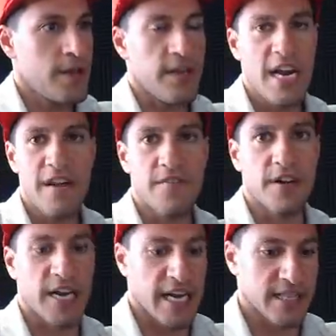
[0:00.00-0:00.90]
They
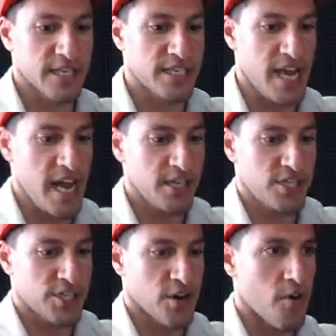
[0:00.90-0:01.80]
even got the
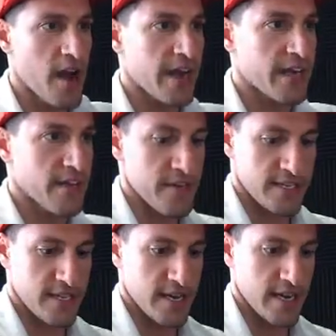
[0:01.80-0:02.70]
texture right on
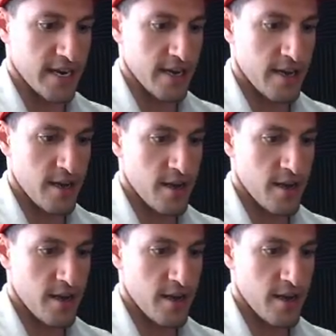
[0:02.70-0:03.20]
this thing.